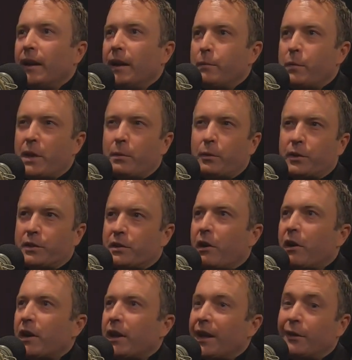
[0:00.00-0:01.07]
and be able to
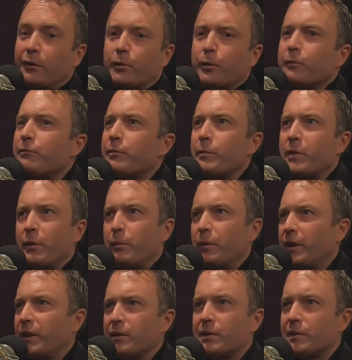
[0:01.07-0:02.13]
talk and learn from
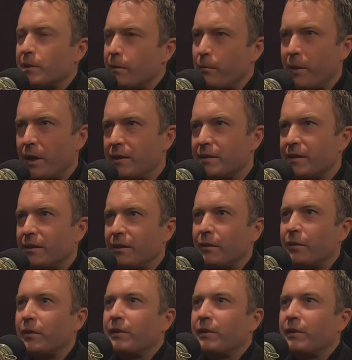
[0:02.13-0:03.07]
them. Like, it's just amazing.